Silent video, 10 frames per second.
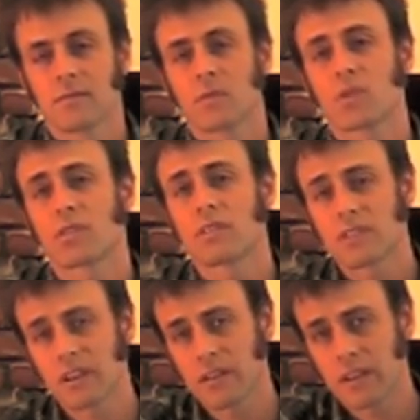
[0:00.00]
Should
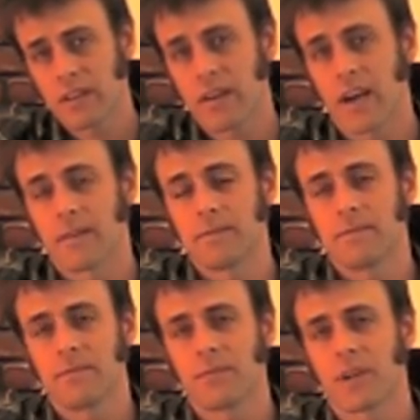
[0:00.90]
sound like that.
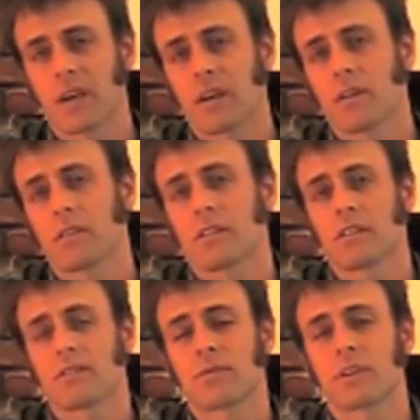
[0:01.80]
Now
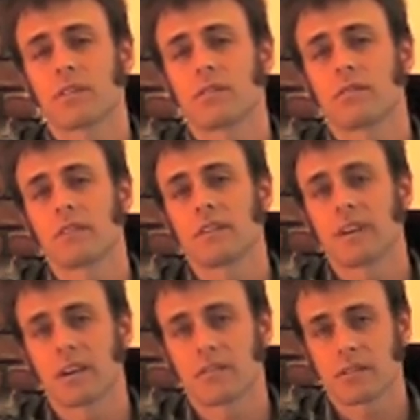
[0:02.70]
if we do the
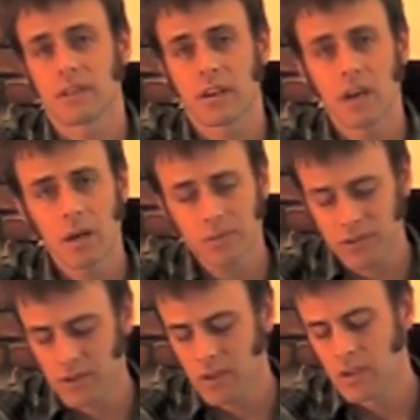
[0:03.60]
downs and the
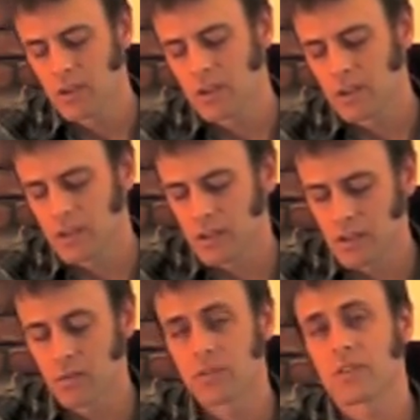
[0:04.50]
ups,
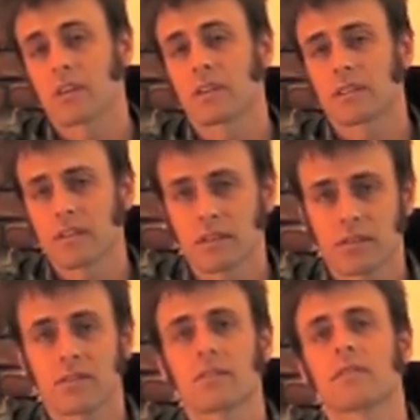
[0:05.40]
it will sound like
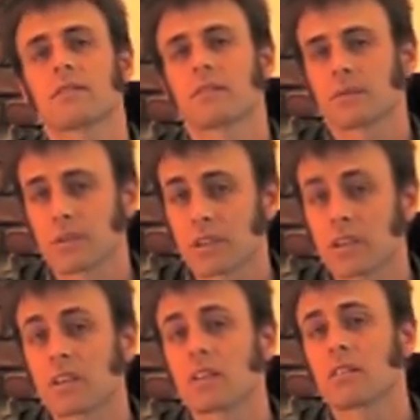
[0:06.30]
this.
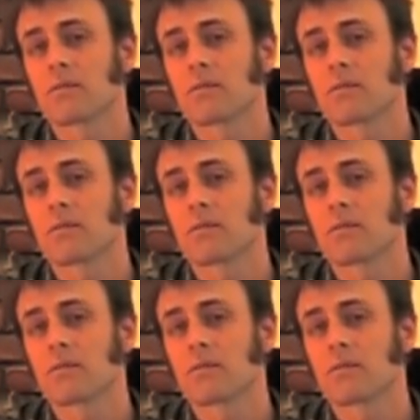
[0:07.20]
3,